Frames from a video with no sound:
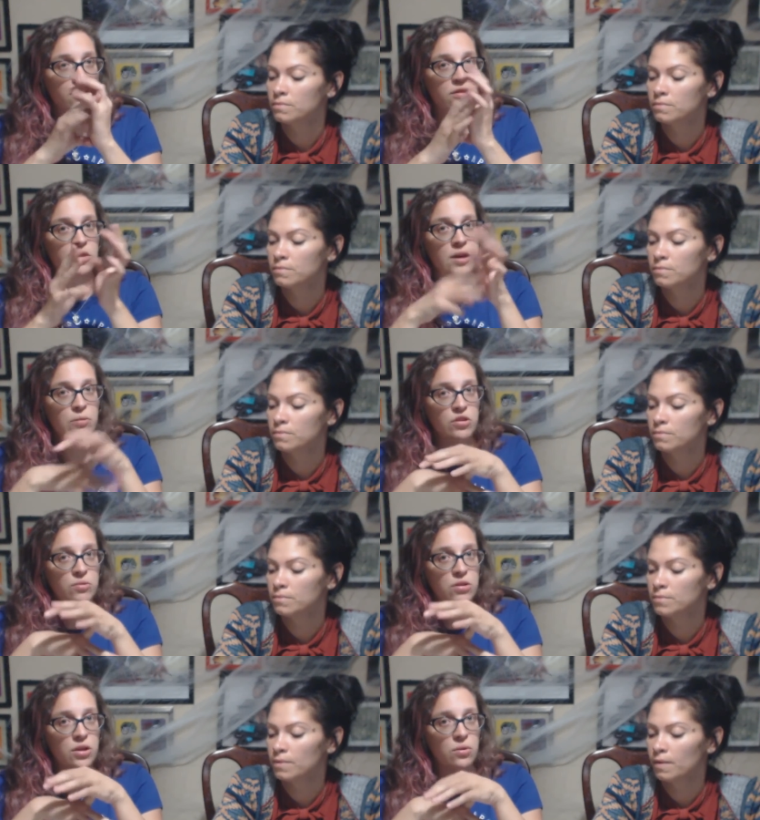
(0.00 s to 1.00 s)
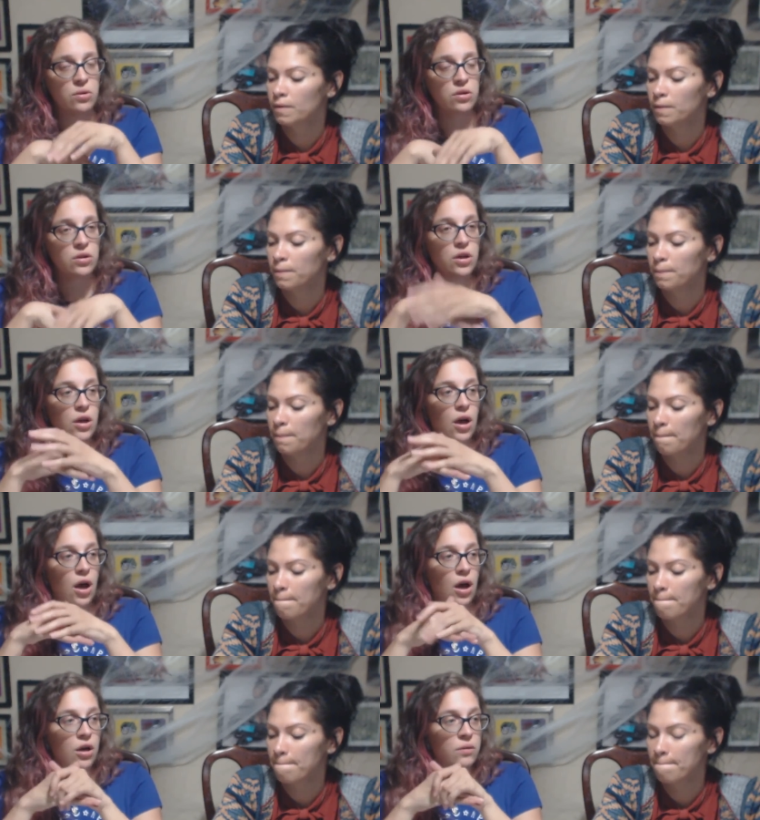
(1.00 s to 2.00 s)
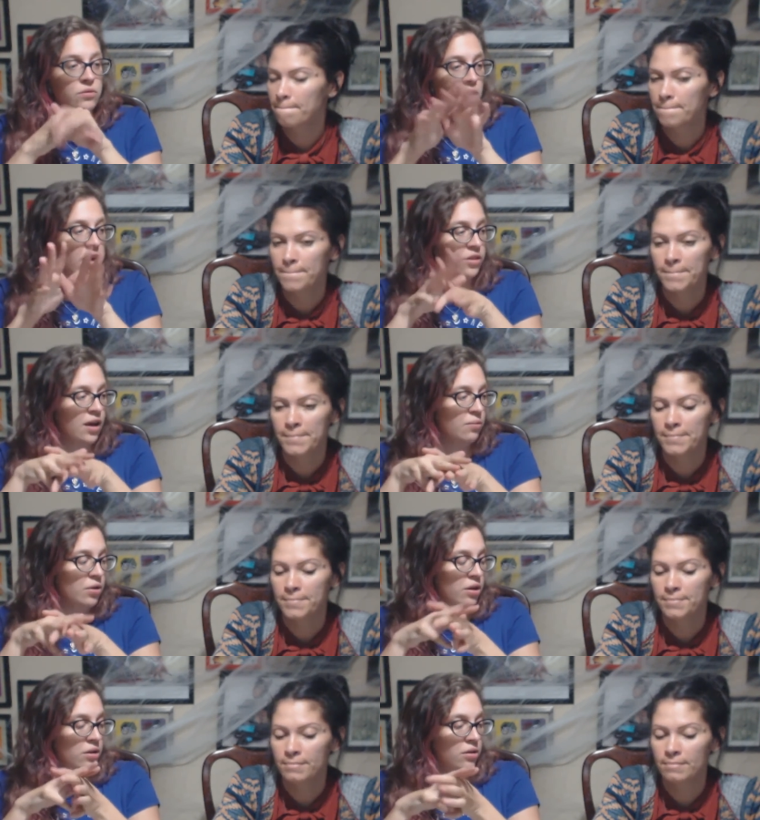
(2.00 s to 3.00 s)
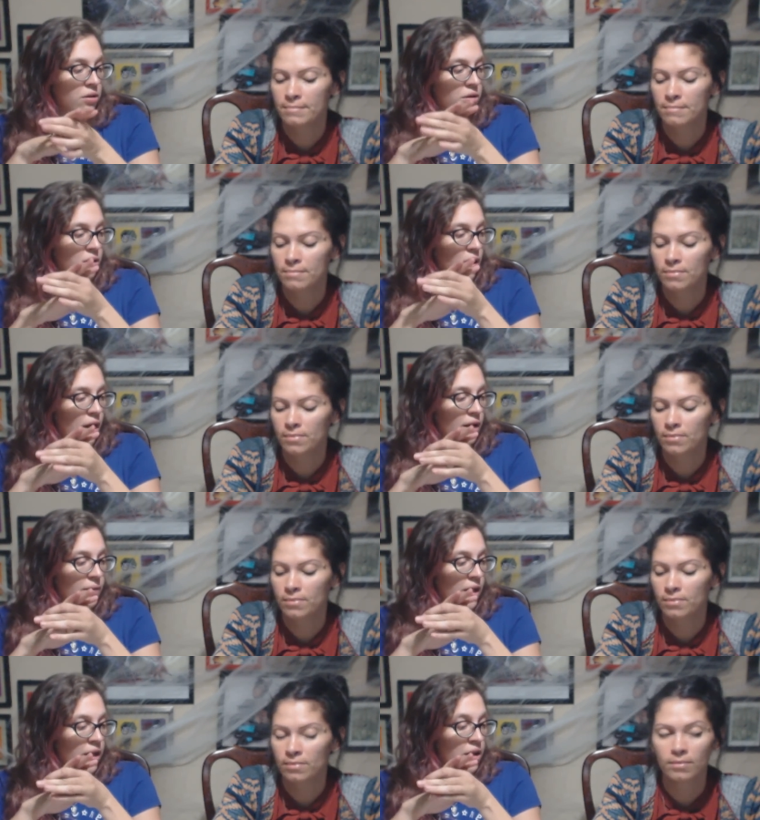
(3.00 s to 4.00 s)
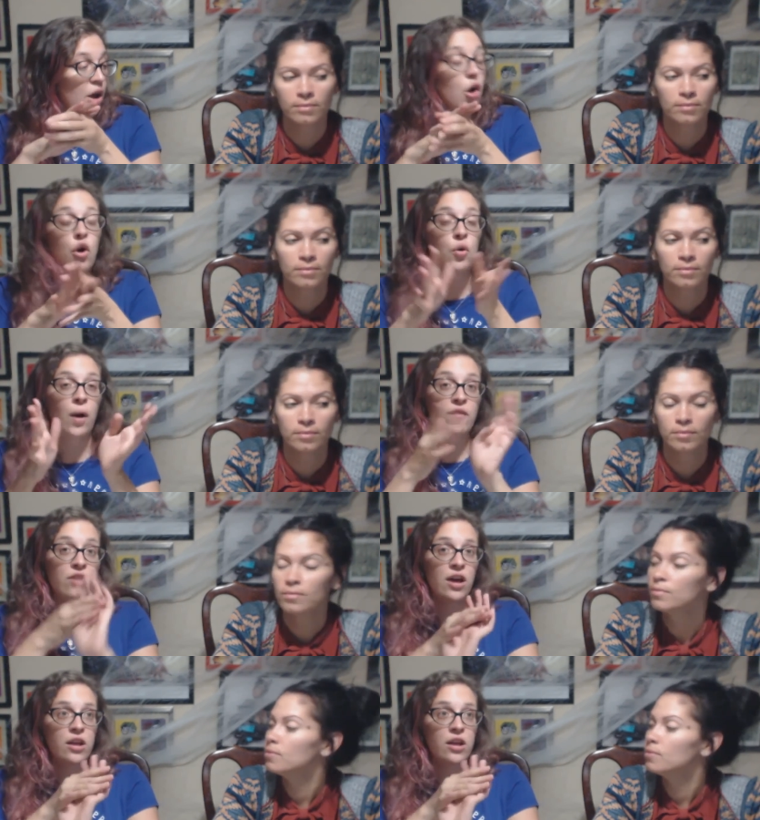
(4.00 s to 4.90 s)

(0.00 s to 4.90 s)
Speaker 1: The theme looks really cool. So I got that one. And then... Oh, I've